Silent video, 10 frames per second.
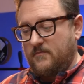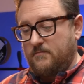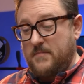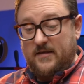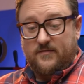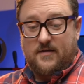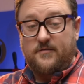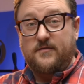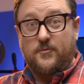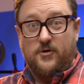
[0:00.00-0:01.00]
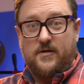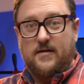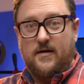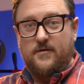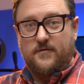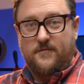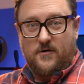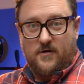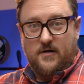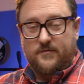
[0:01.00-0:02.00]
makes custom cookie cutters
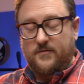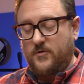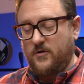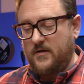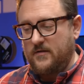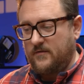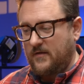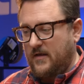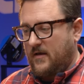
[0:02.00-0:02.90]
for her custom cookies.